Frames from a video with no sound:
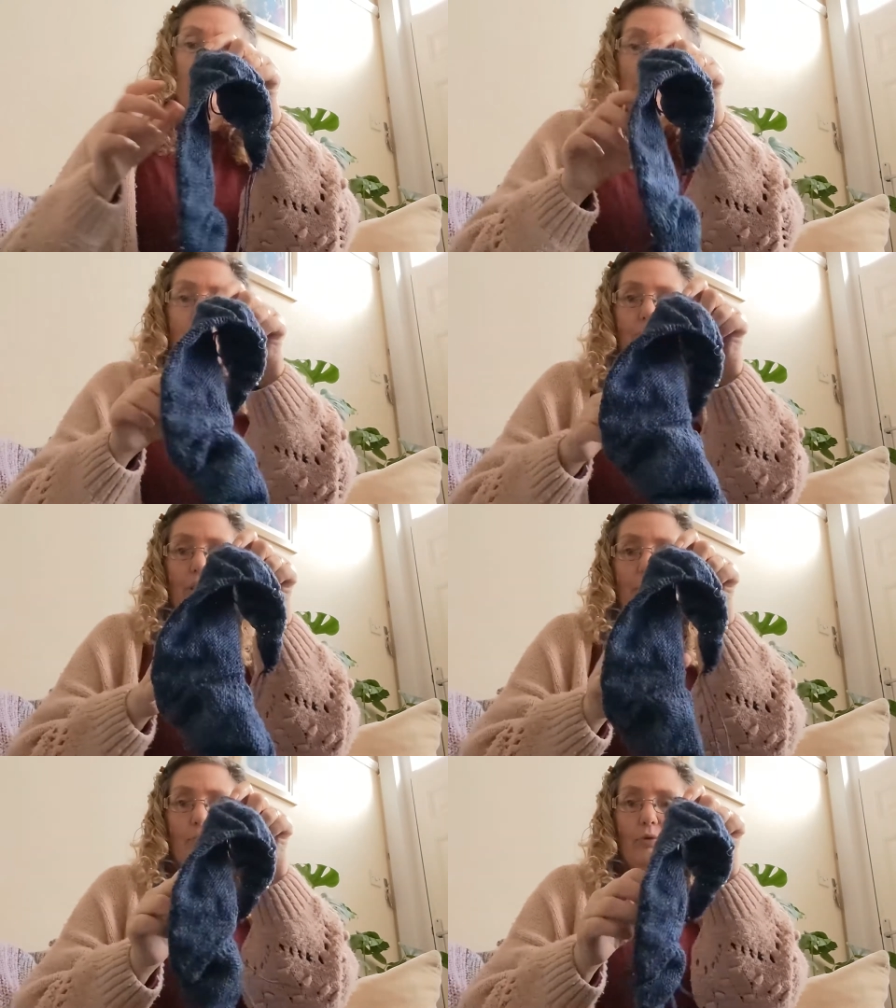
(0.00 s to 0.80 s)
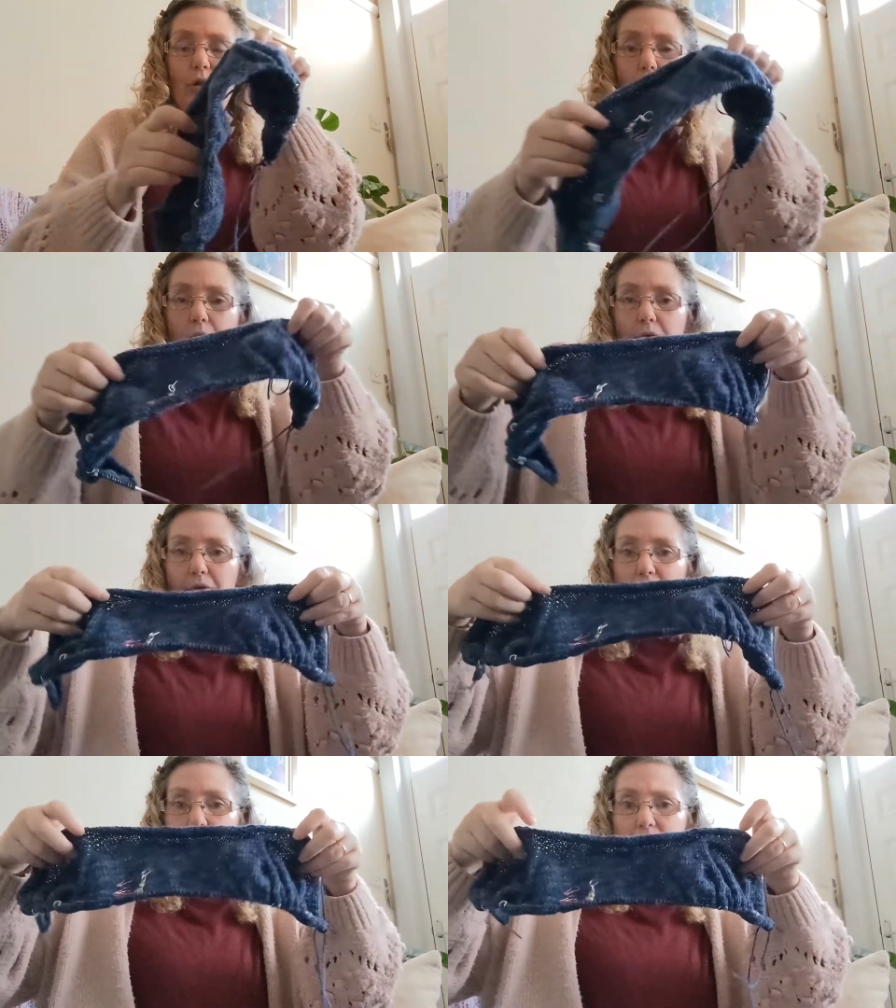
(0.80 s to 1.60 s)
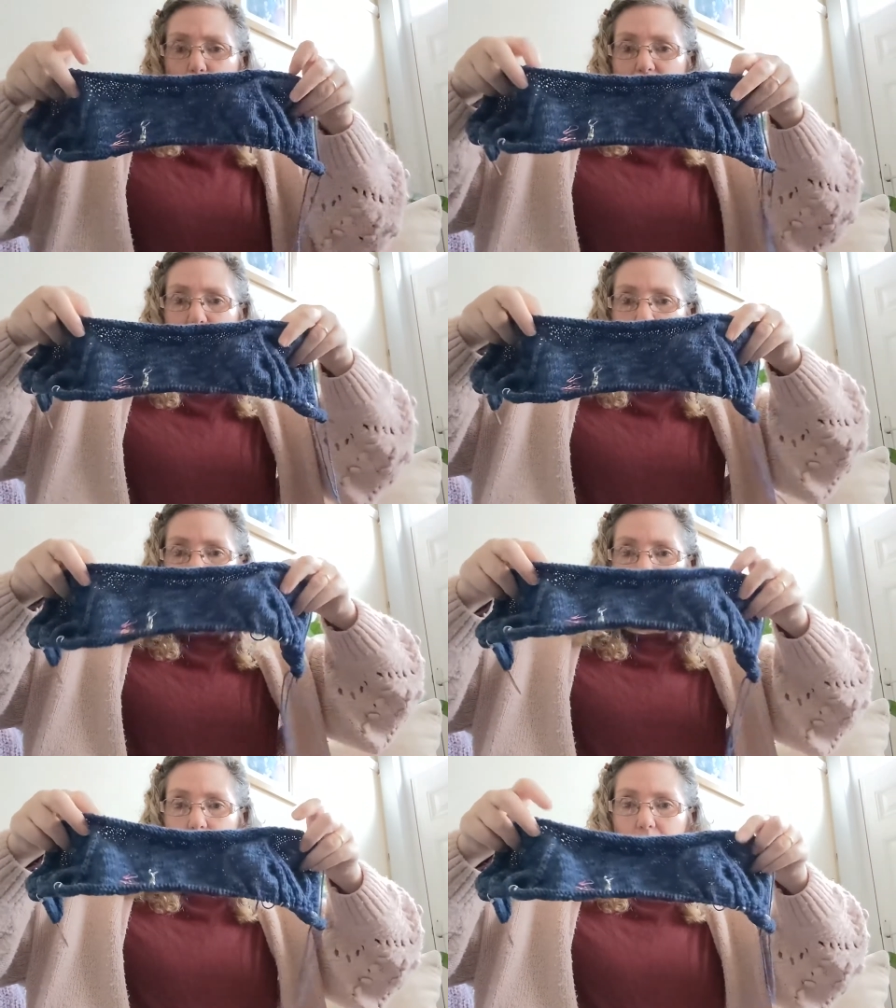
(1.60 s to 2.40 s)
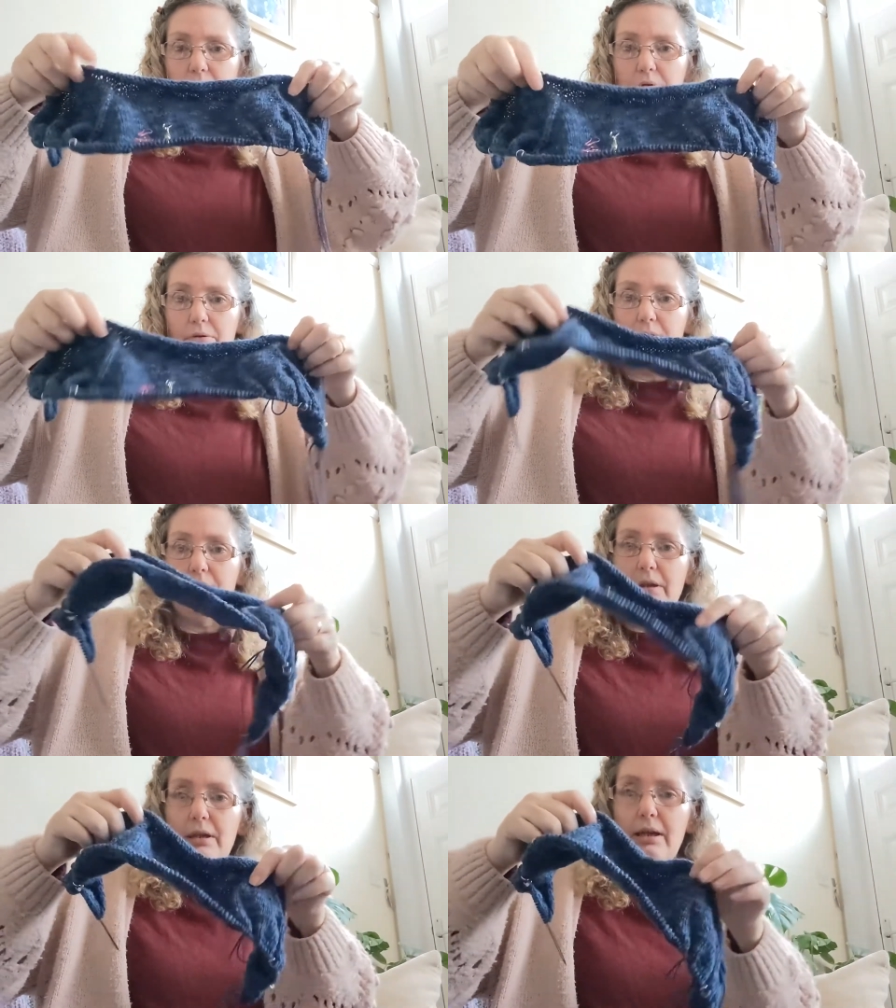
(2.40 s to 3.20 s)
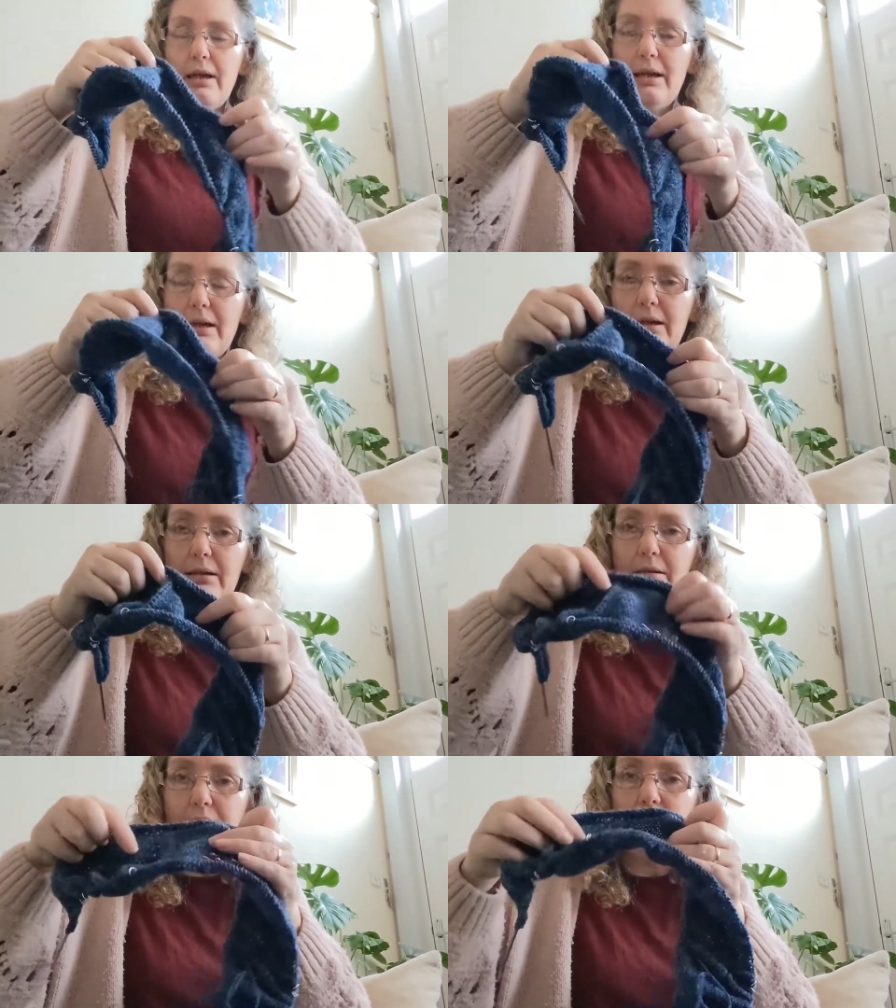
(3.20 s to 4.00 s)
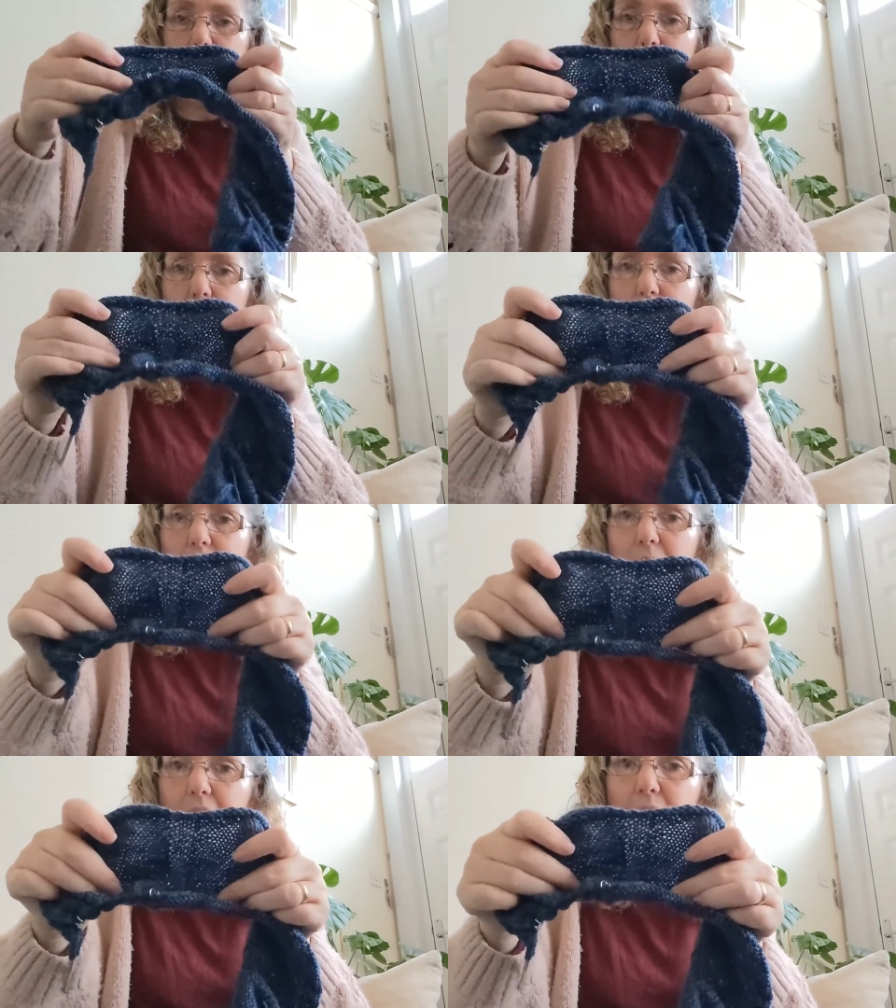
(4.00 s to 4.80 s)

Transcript: actually, it will go that way round. And the